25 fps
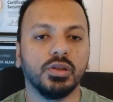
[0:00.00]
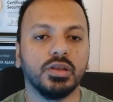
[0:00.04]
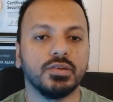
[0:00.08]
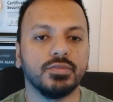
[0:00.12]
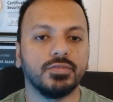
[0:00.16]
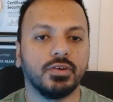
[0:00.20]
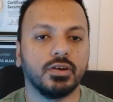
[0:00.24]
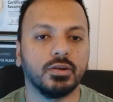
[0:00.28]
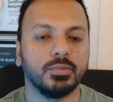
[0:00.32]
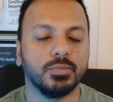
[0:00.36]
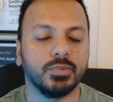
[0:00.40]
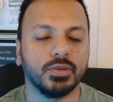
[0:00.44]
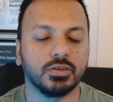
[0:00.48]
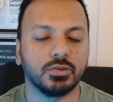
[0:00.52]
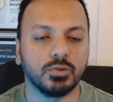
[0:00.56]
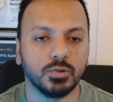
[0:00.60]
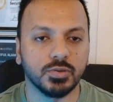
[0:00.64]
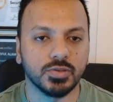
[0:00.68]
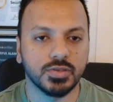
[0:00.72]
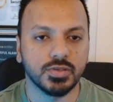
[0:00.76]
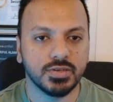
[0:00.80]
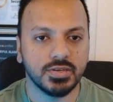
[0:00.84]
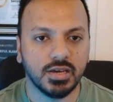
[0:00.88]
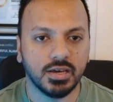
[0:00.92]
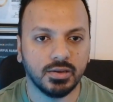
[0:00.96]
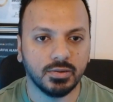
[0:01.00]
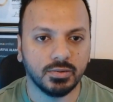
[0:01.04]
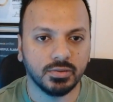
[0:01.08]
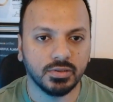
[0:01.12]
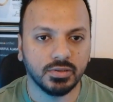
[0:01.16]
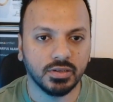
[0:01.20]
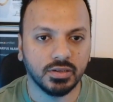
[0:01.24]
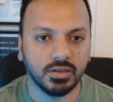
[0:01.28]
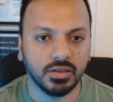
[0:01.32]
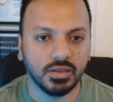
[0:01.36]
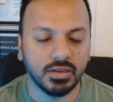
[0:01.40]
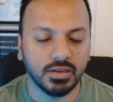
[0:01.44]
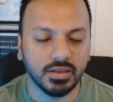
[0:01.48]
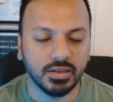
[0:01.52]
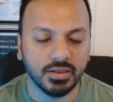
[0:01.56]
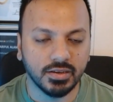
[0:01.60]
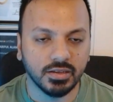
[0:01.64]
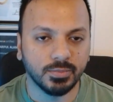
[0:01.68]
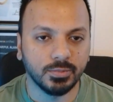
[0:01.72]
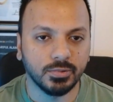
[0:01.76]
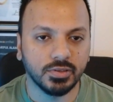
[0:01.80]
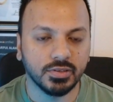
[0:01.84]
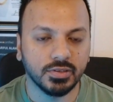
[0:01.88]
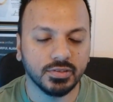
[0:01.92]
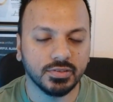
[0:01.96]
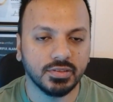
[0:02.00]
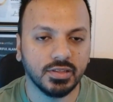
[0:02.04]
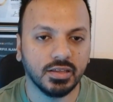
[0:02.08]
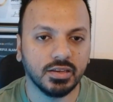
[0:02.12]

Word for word: environment goes down in AWS,